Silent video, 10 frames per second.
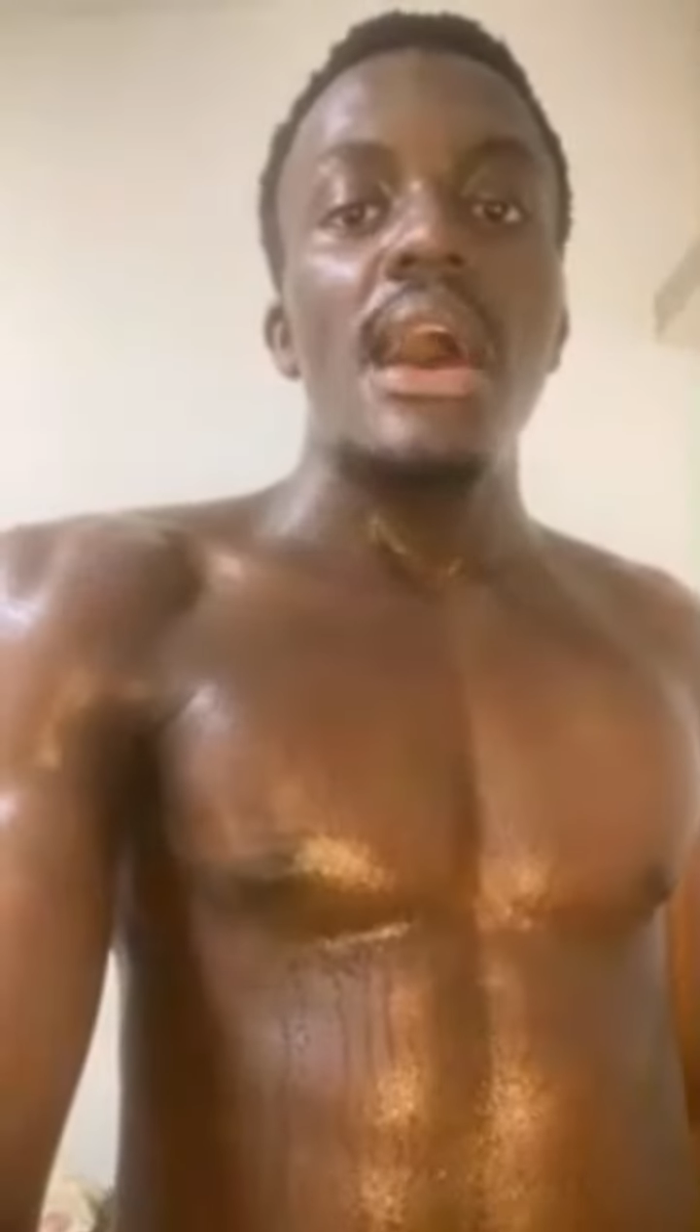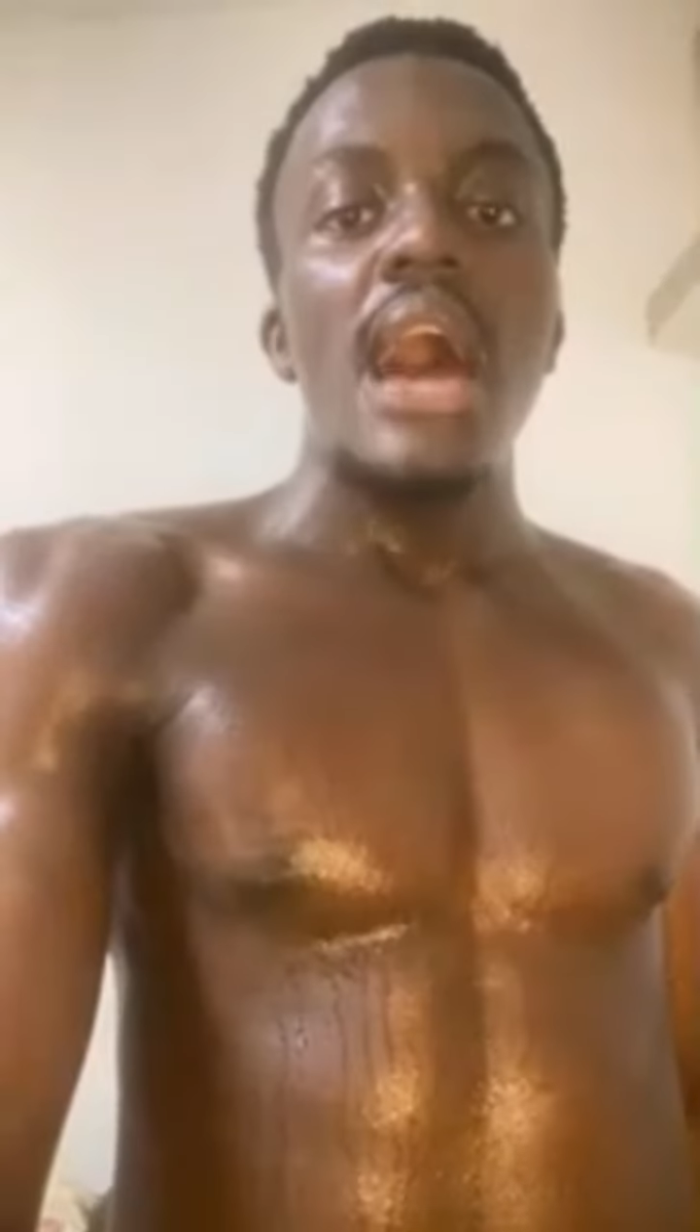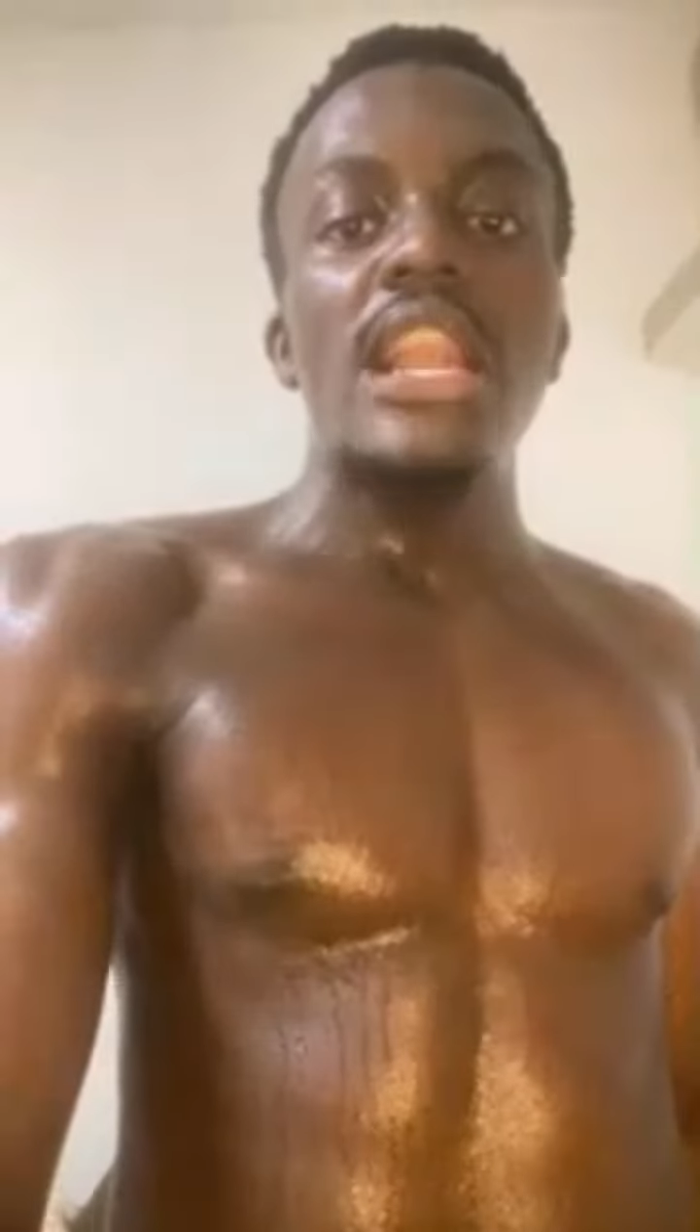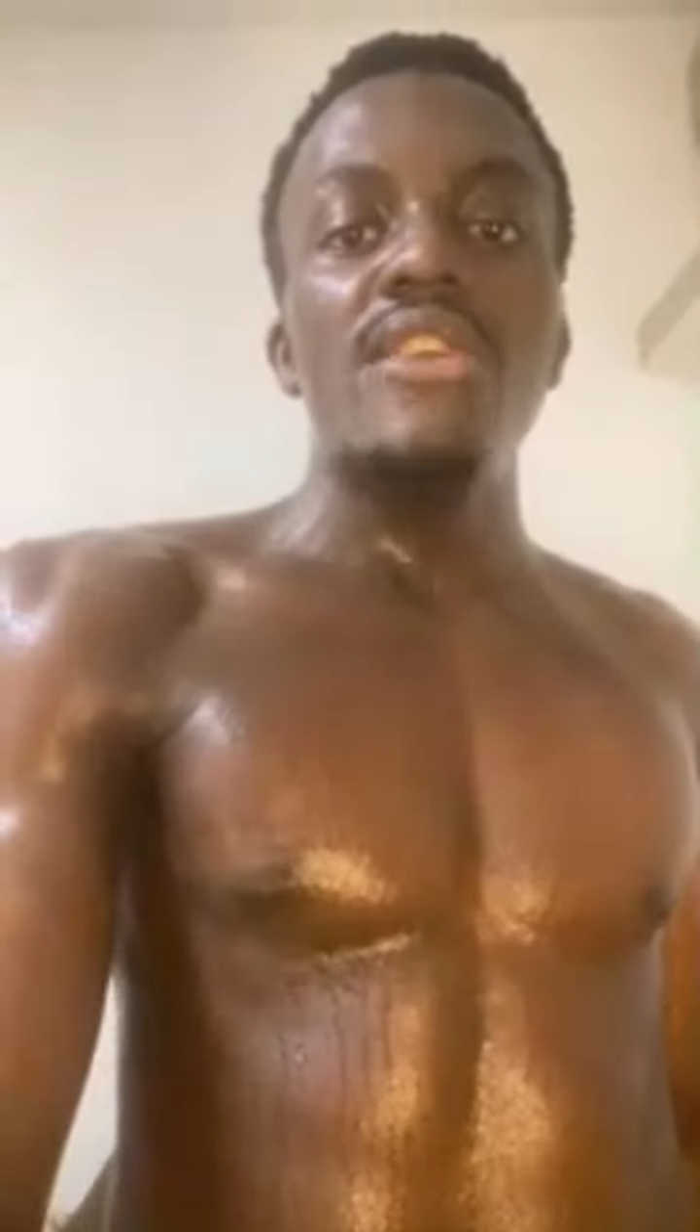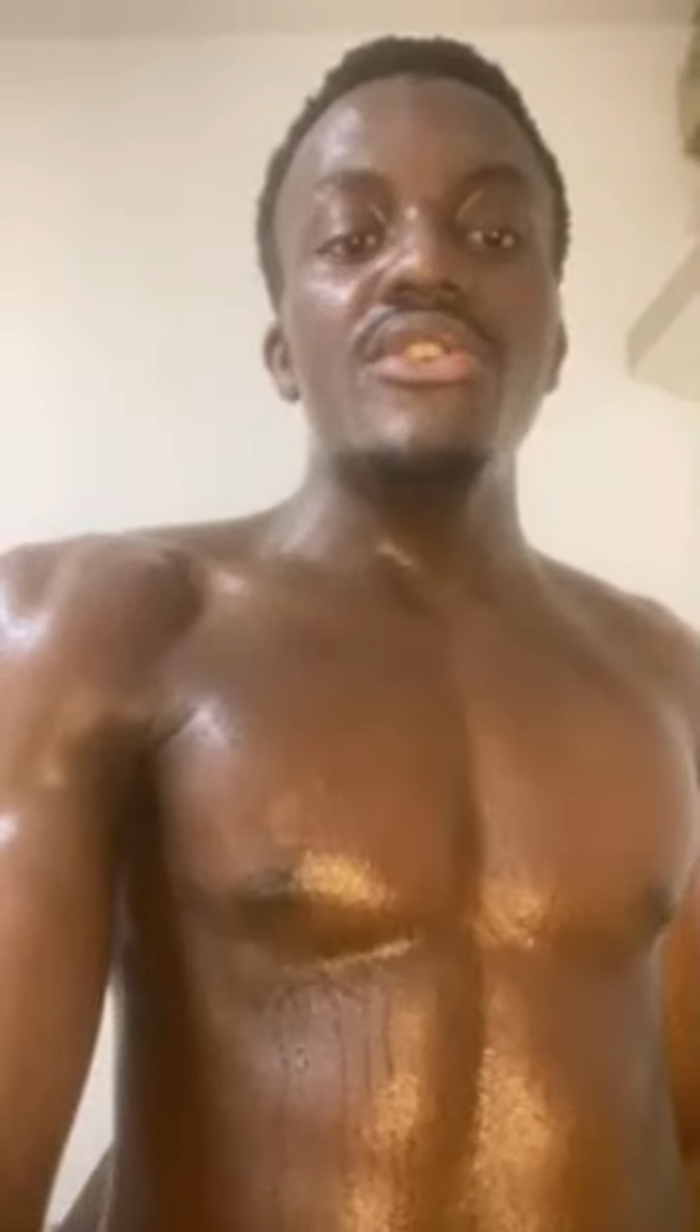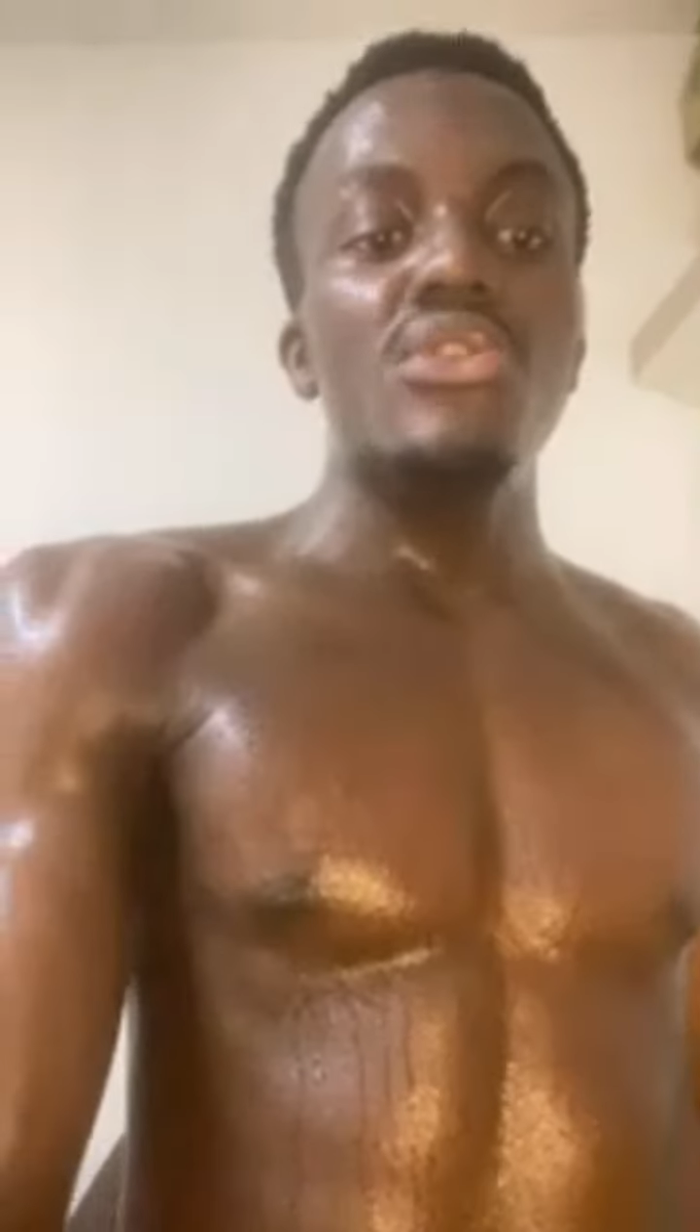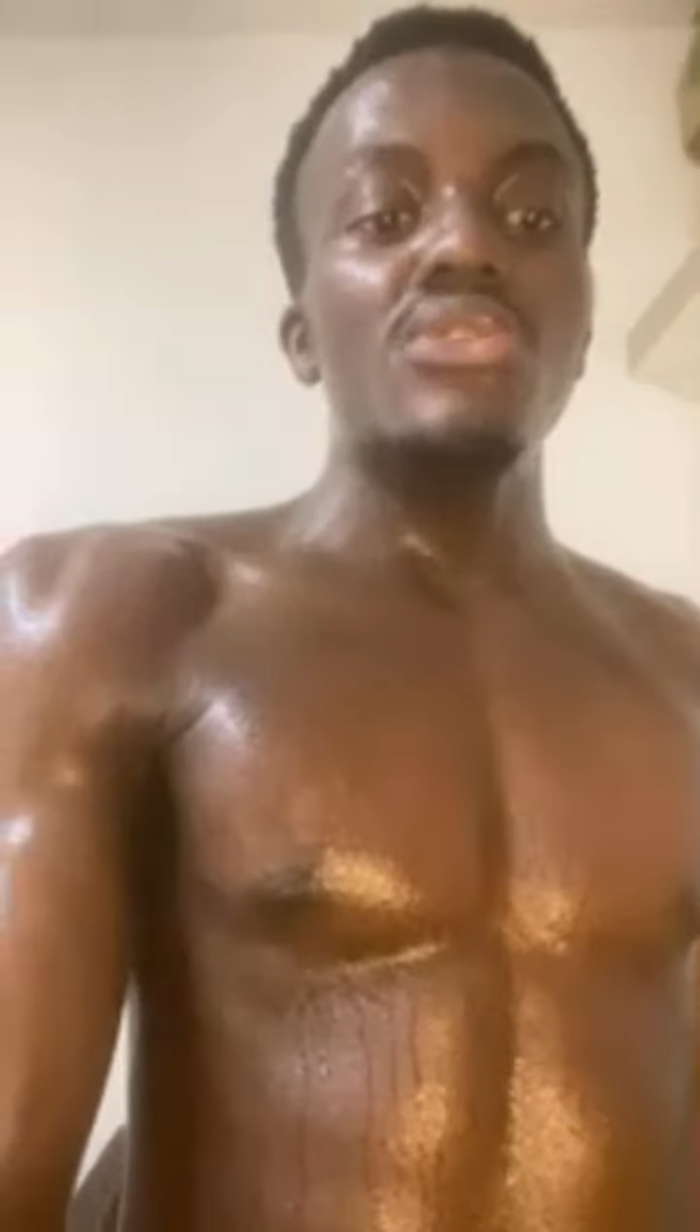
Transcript: I never knew I